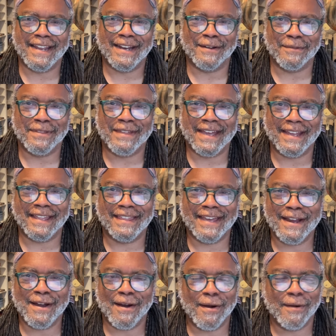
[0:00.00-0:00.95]
you know, they
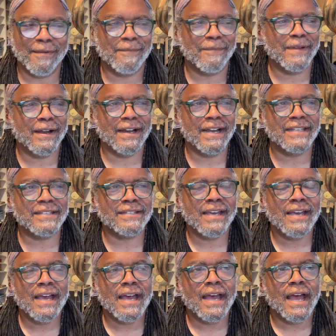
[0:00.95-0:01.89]
they are.
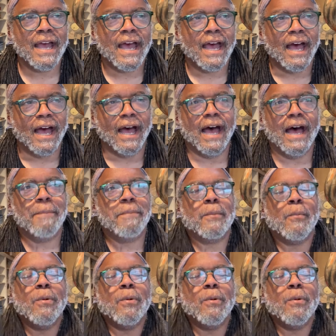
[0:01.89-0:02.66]
It's uh,